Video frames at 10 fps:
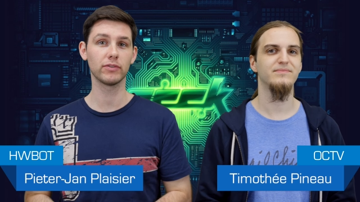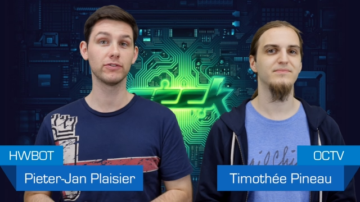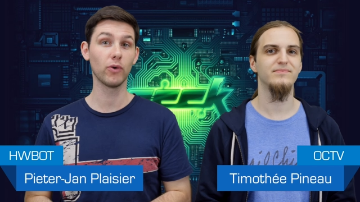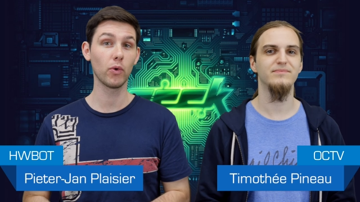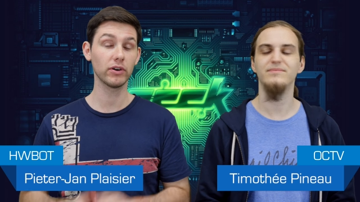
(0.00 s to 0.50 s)

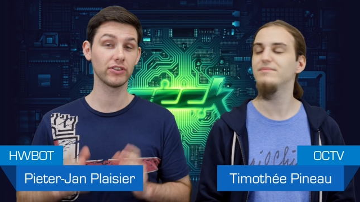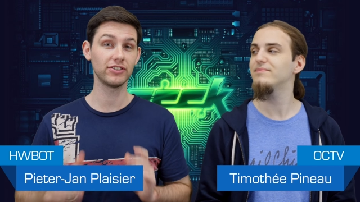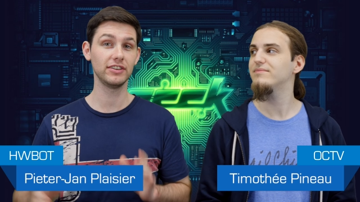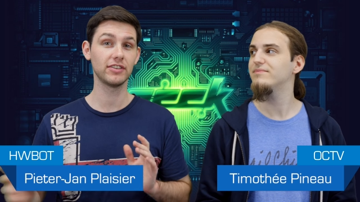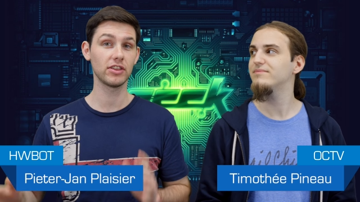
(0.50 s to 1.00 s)
Speaker 1: 4,
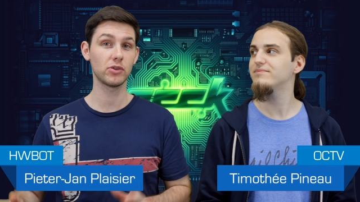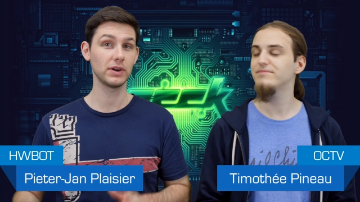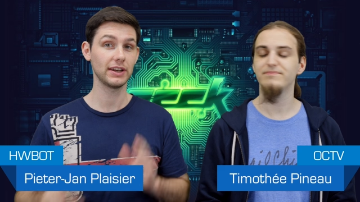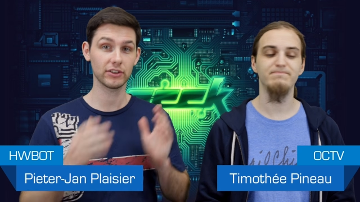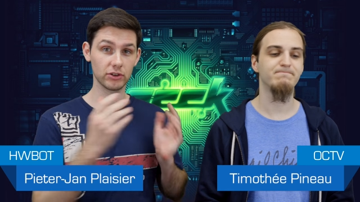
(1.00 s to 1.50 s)
season
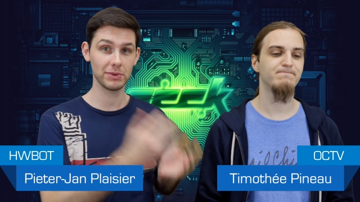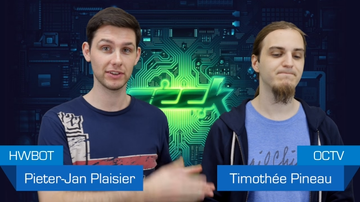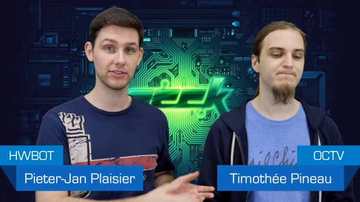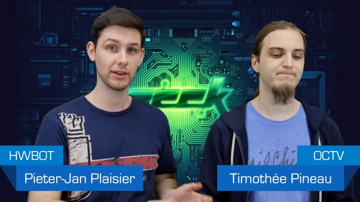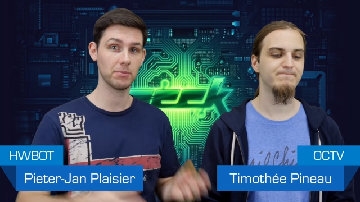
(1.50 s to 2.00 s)
3. Next to
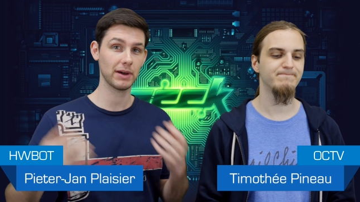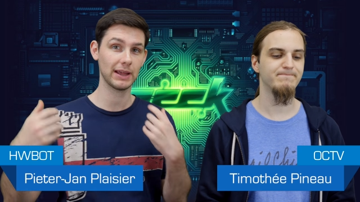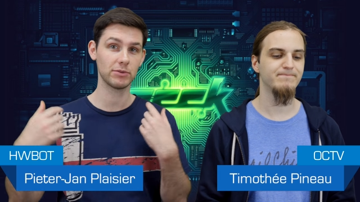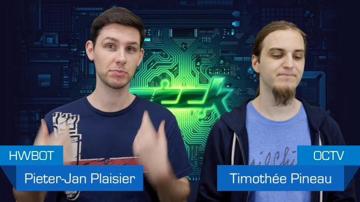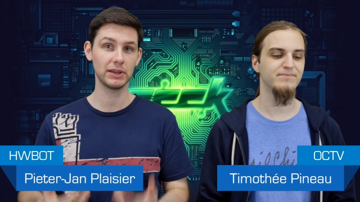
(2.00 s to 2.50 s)
me is Tim, my
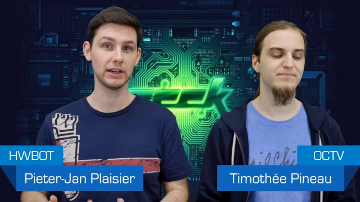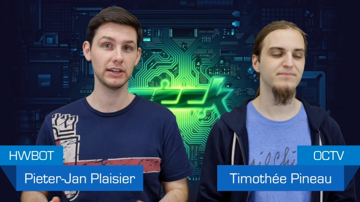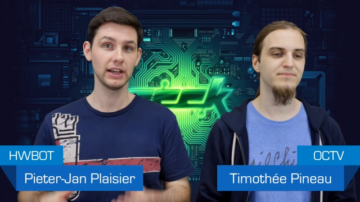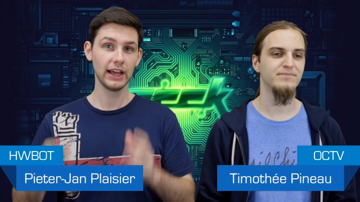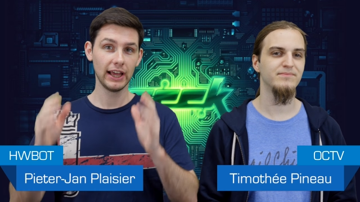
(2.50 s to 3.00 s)
name's
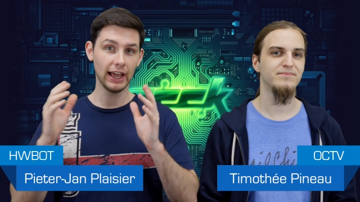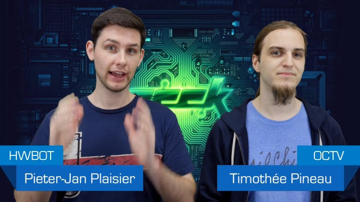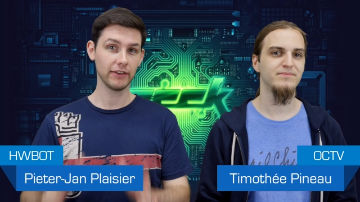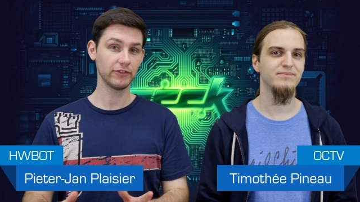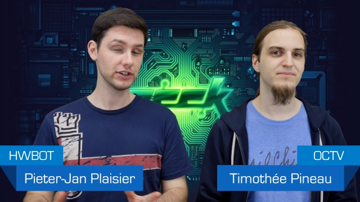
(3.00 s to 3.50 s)
Peter,
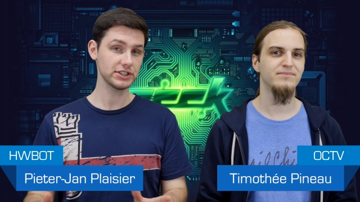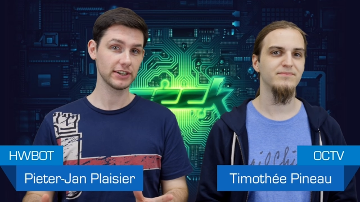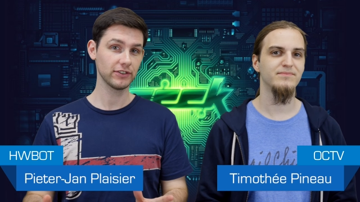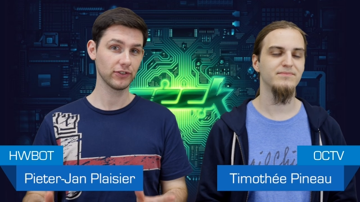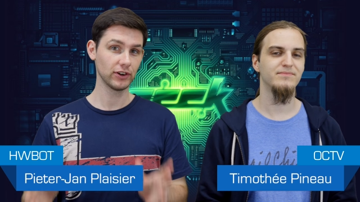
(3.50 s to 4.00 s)
and first
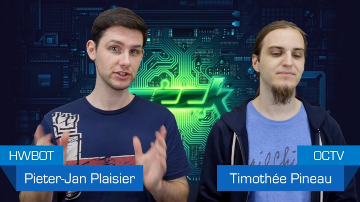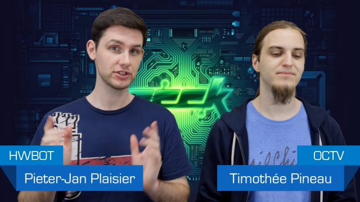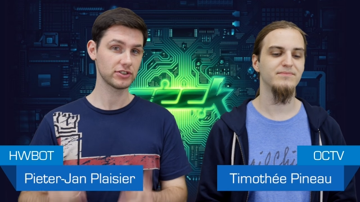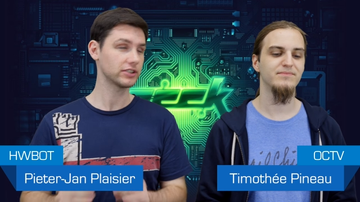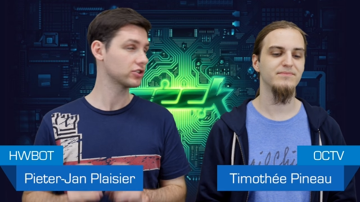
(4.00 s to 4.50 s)
things
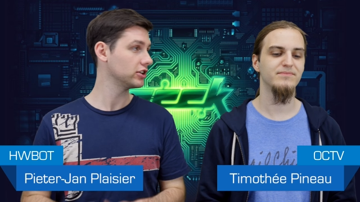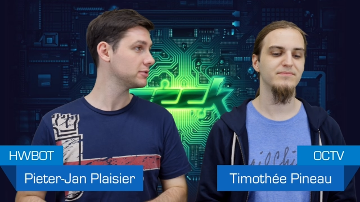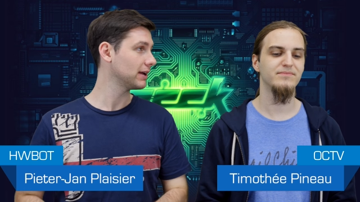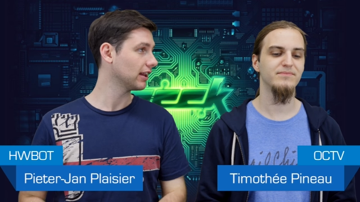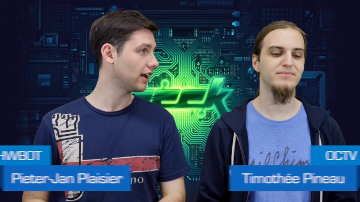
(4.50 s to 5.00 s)
first, there's going
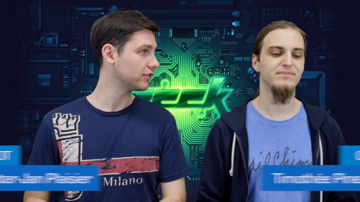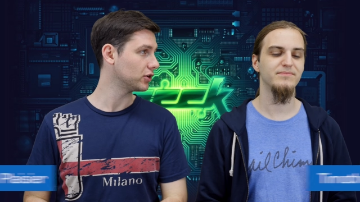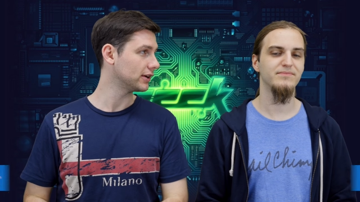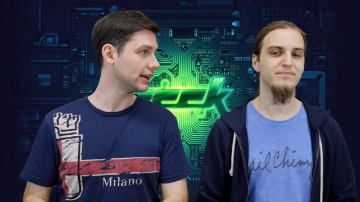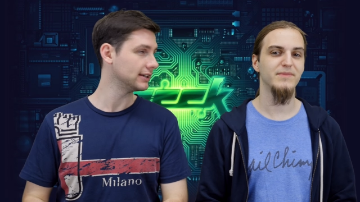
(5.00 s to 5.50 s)
to be a live
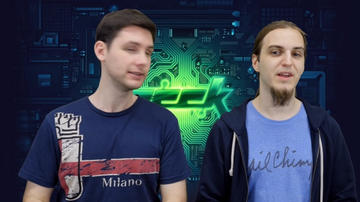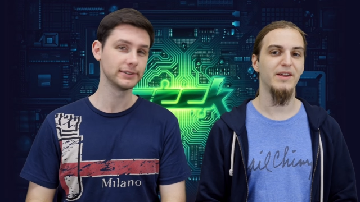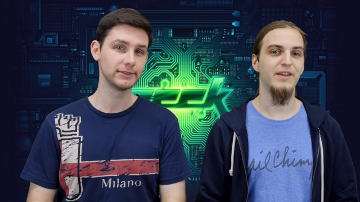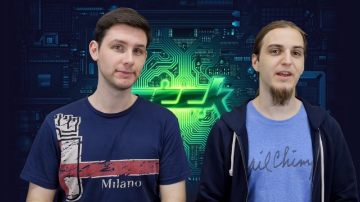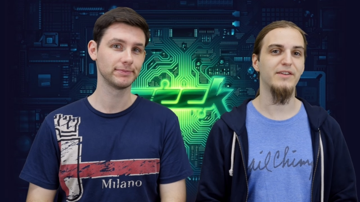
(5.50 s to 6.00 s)
Q&A.
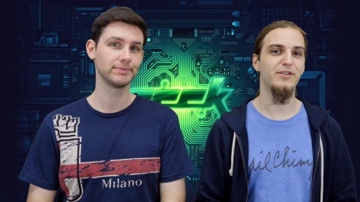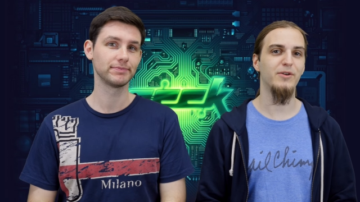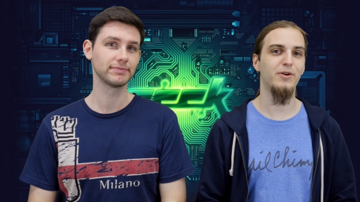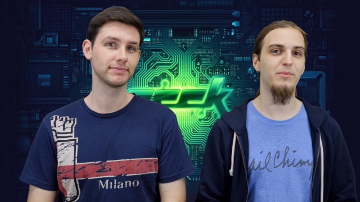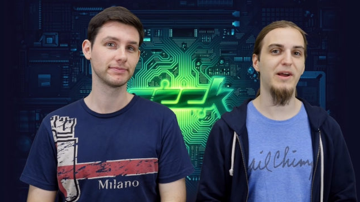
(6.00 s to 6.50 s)
Speaker 2: Yeah,
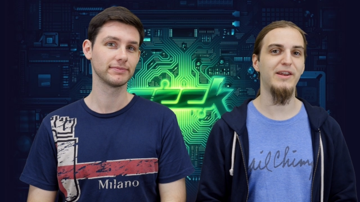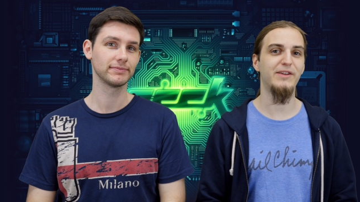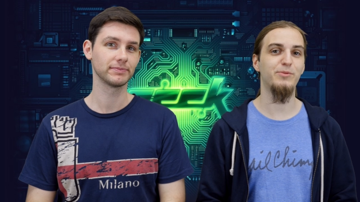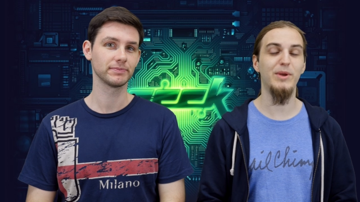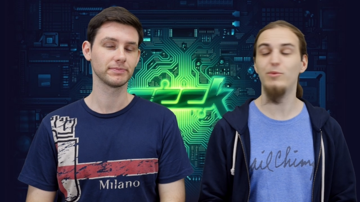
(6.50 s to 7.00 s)
so by
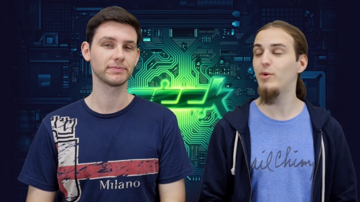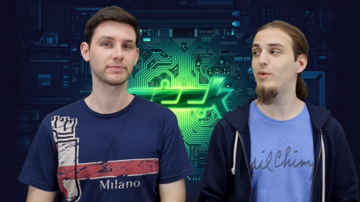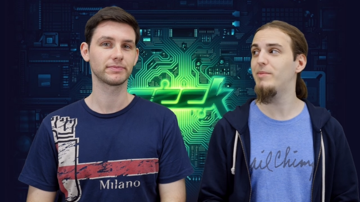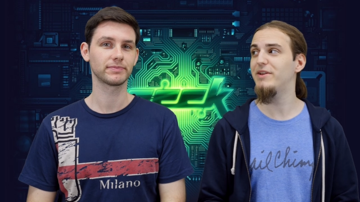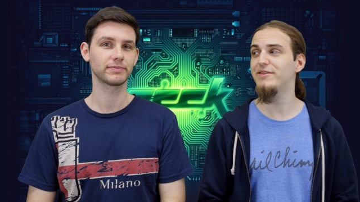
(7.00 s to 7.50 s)
next week we
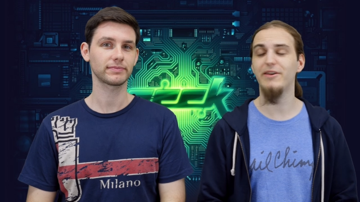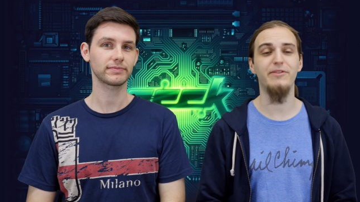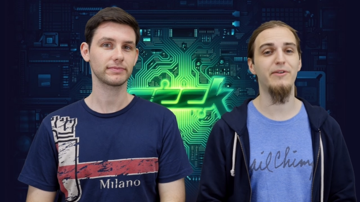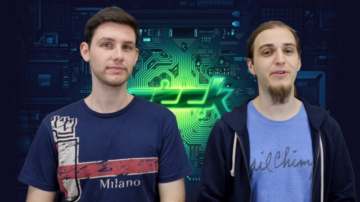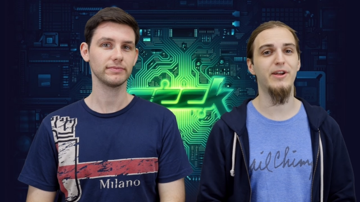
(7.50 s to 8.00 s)
will be in
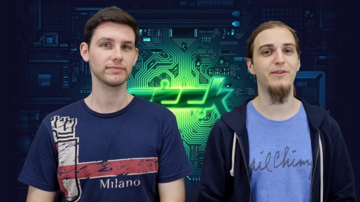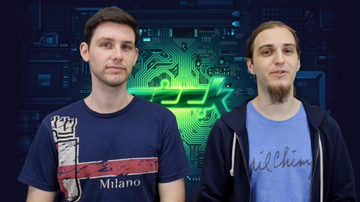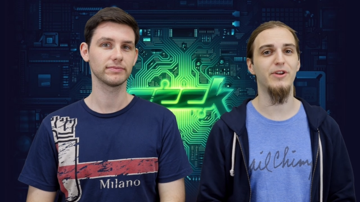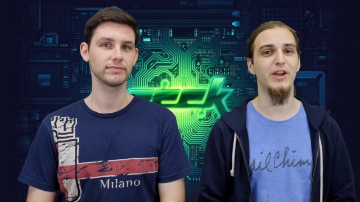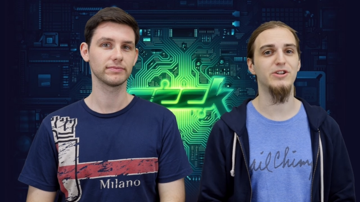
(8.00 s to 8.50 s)
South Africa
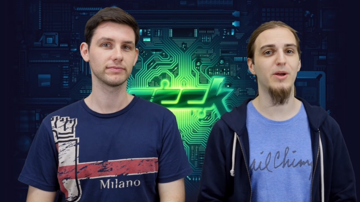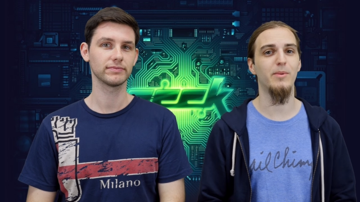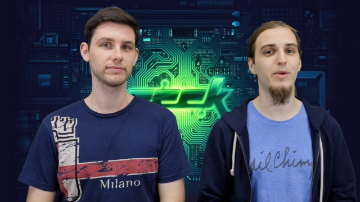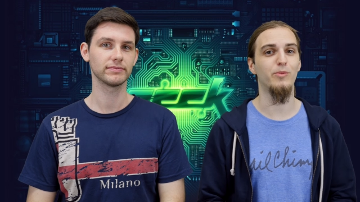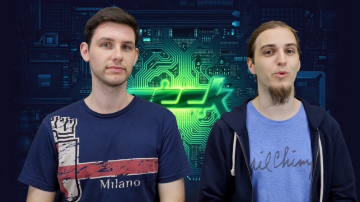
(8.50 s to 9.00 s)
for the
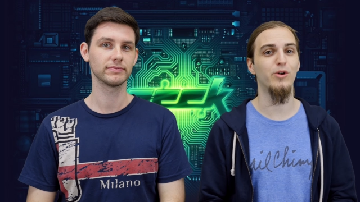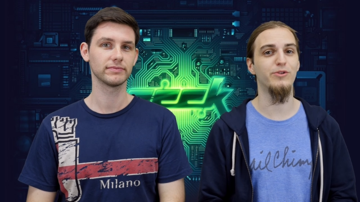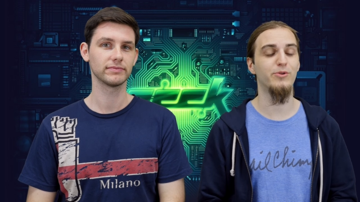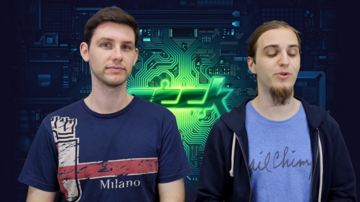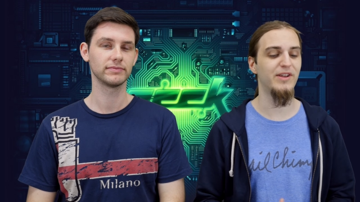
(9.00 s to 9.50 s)
HWBOT
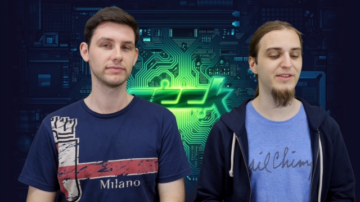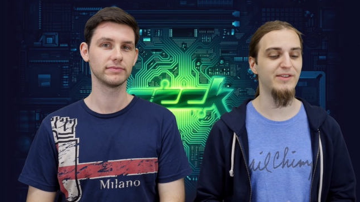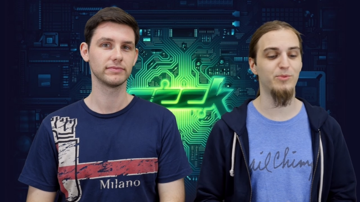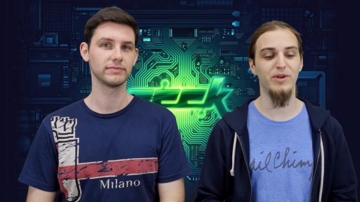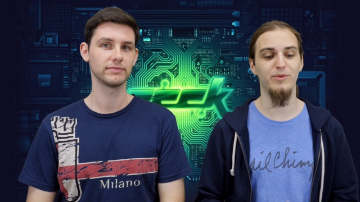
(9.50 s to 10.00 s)
World Tour, and
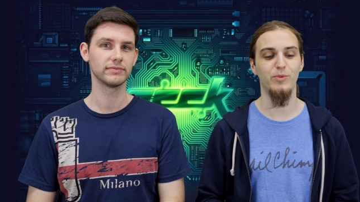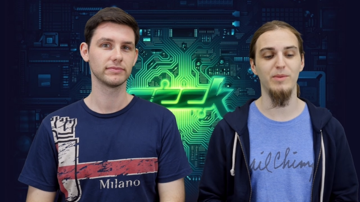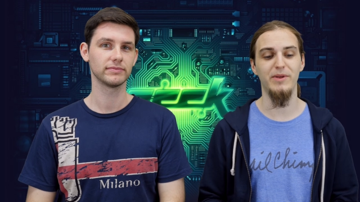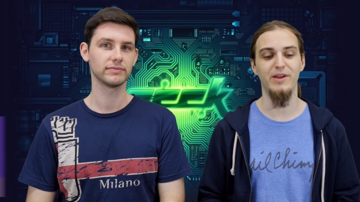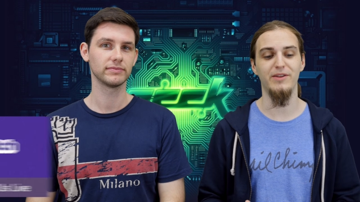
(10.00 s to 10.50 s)
this one
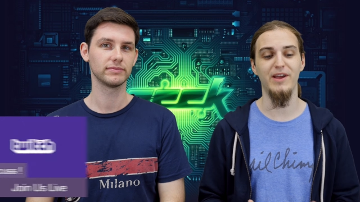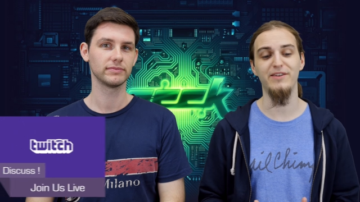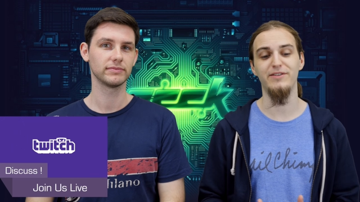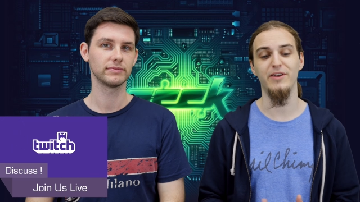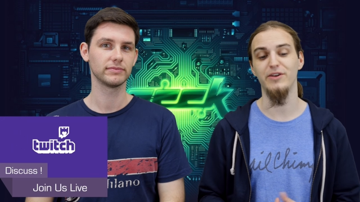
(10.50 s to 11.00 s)
will be a
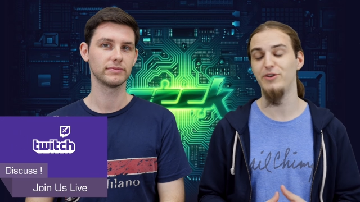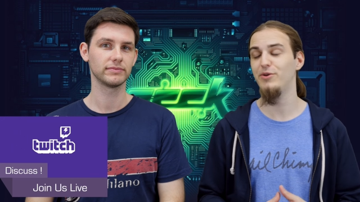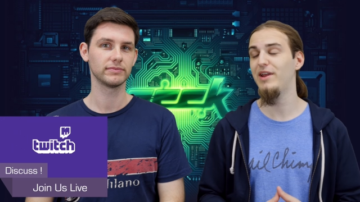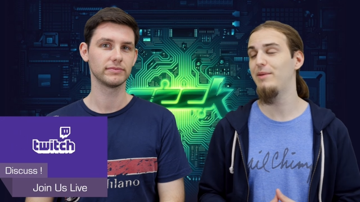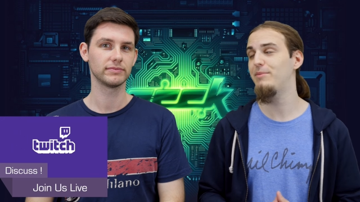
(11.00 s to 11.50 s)
nice Q&A